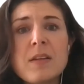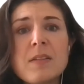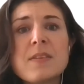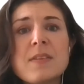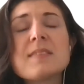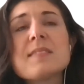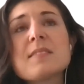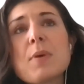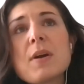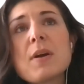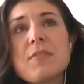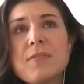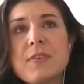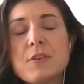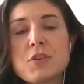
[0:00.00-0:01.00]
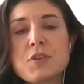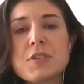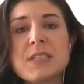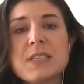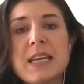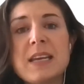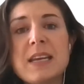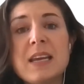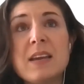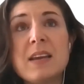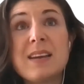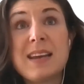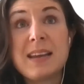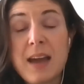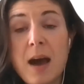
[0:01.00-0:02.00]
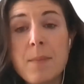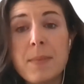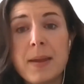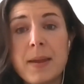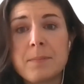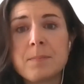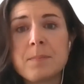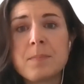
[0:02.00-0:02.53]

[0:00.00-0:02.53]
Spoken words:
This is where futures thinking can come in.